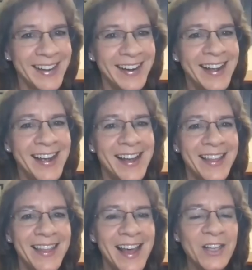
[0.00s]
And
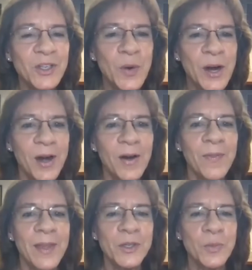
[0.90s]
that's where,
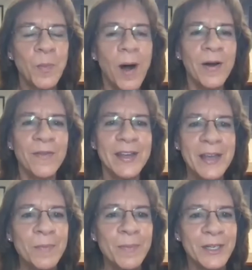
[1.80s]
that's part of the
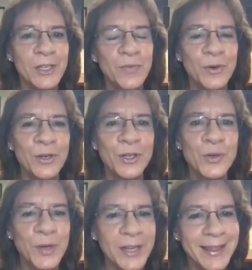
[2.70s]
impetus for
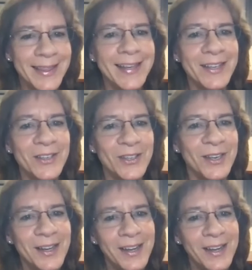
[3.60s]
doing this